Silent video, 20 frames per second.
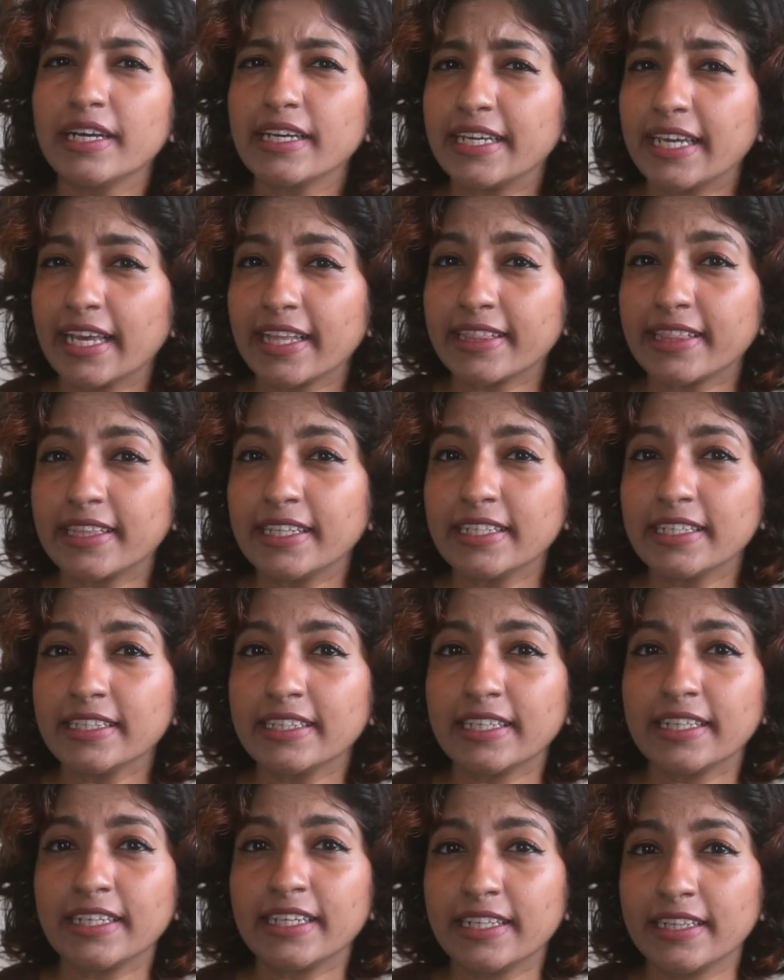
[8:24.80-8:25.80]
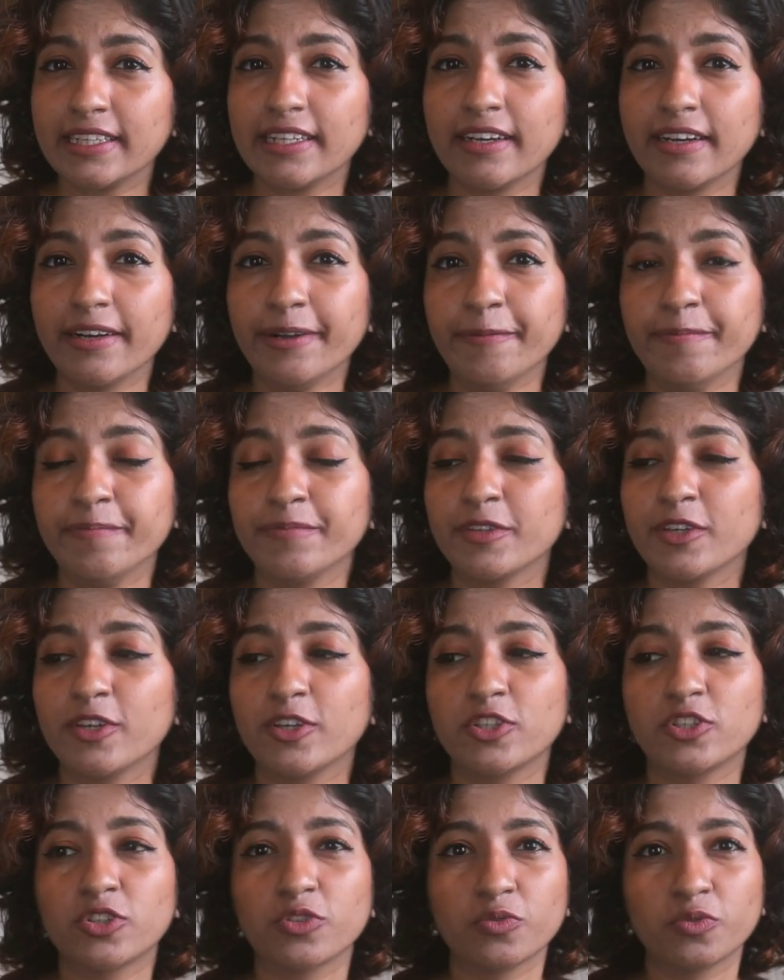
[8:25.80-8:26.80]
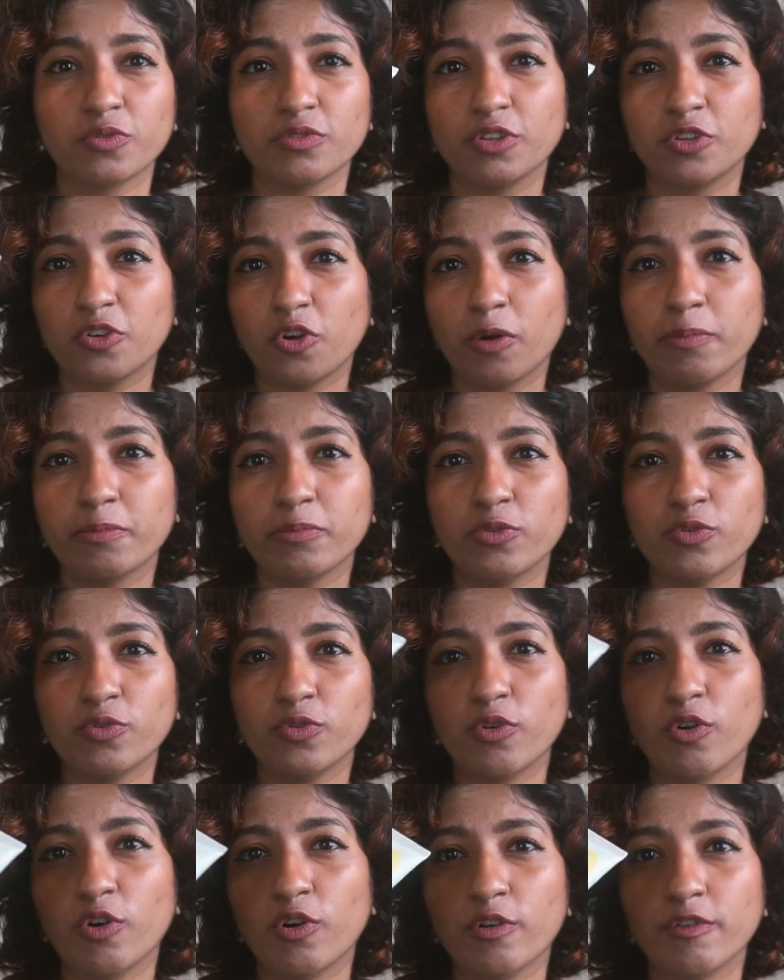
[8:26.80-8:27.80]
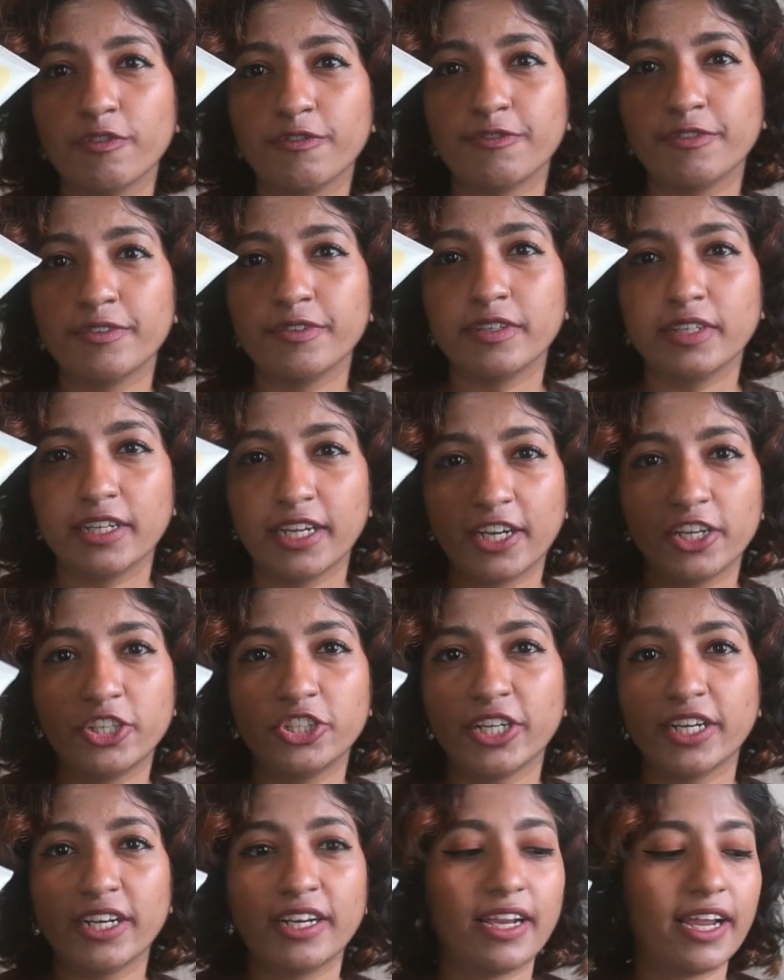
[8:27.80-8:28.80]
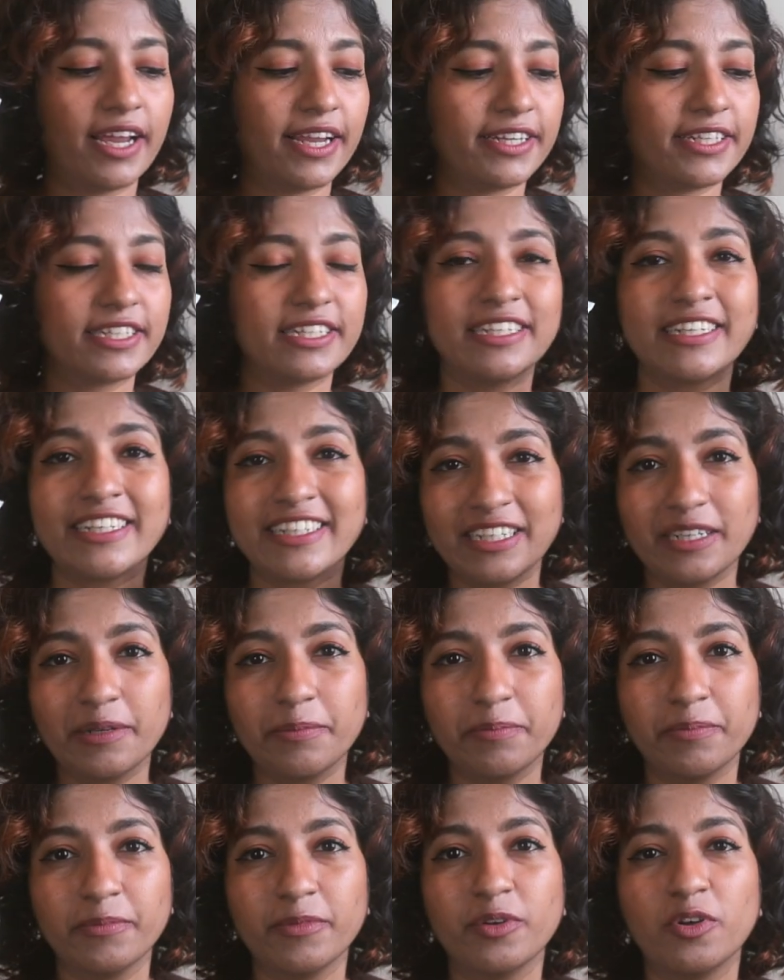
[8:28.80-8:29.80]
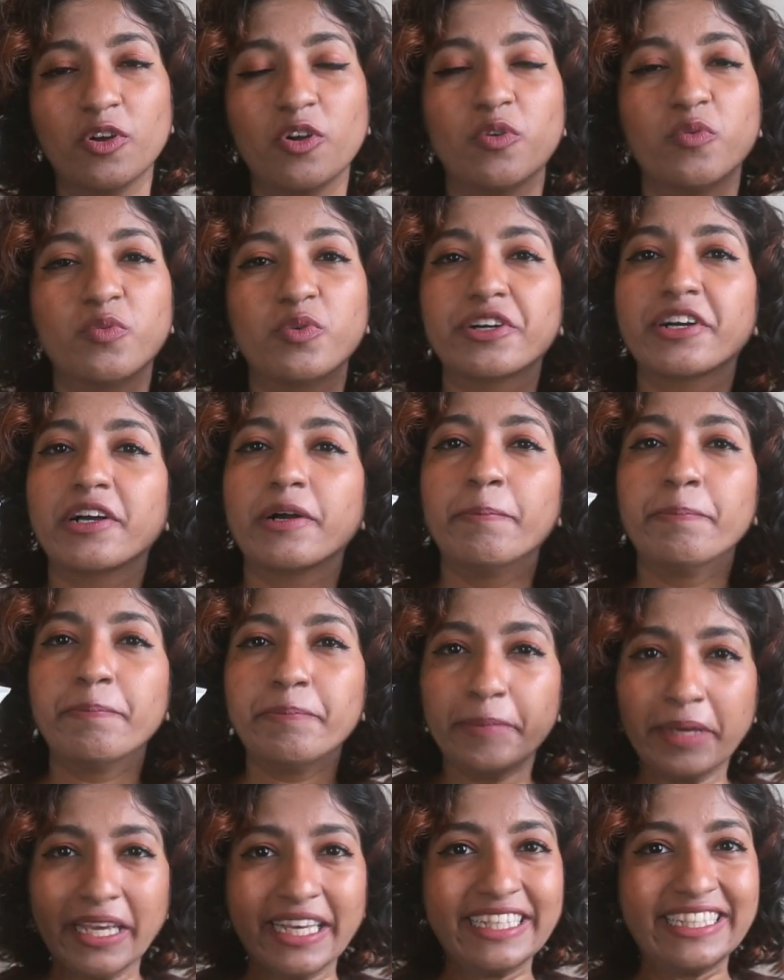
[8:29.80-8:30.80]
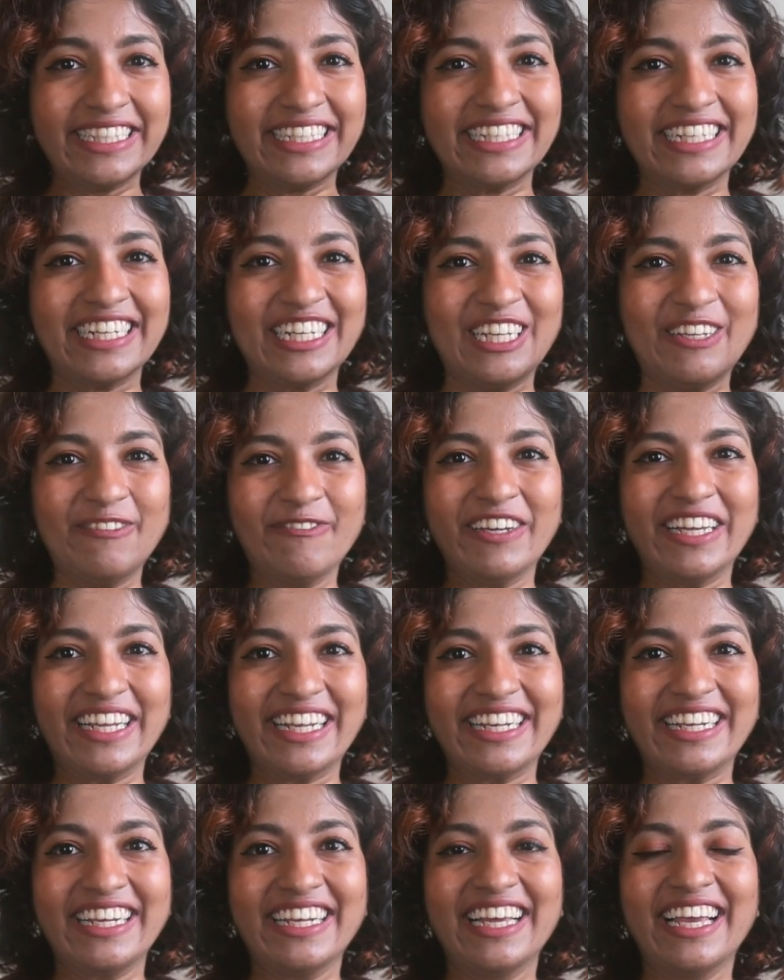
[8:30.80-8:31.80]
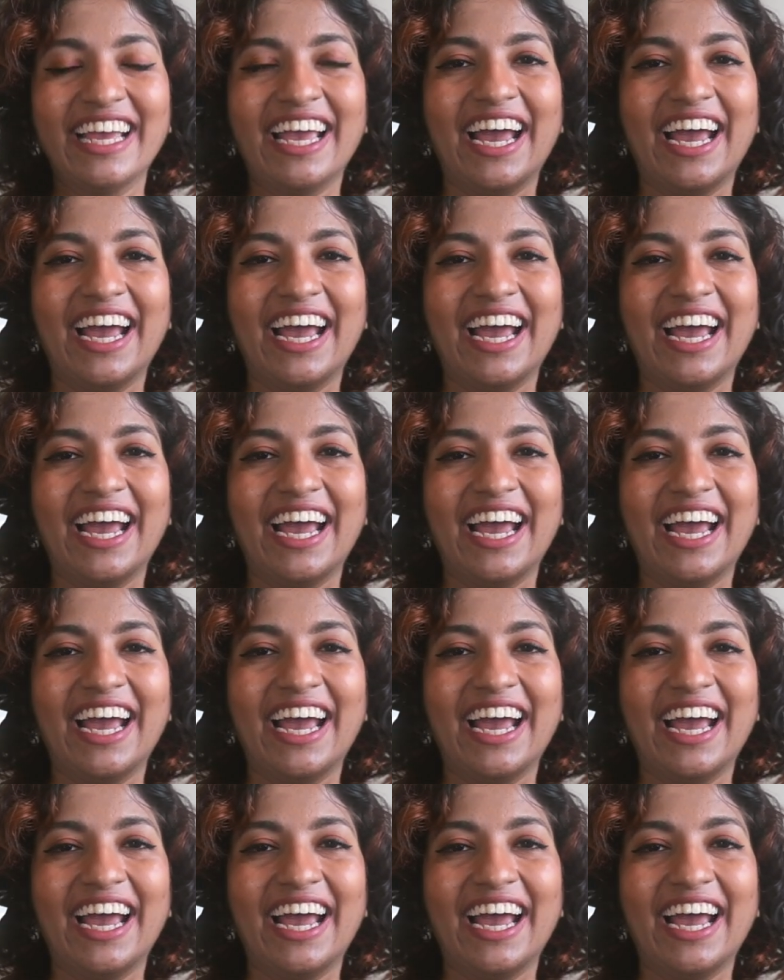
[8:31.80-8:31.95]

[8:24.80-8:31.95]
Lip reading: get these in India. So the combo of hair gel and cream work amazingly well,